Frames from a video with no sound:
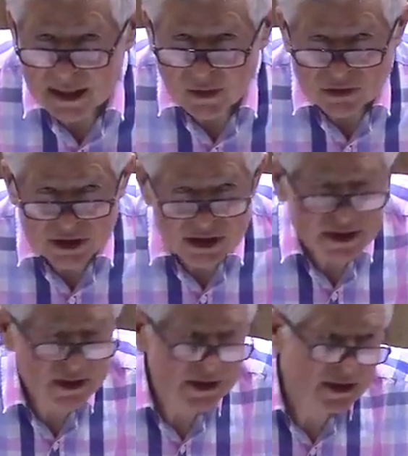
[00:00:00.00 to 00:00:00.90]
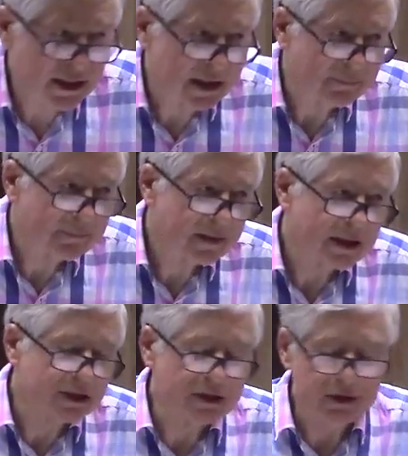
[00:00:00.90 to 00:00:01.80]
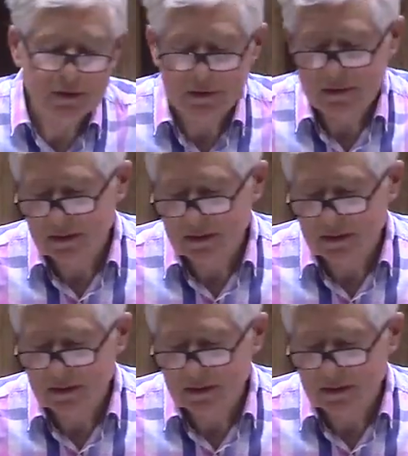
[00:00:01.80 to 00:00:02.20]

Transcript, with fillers: look just the same as you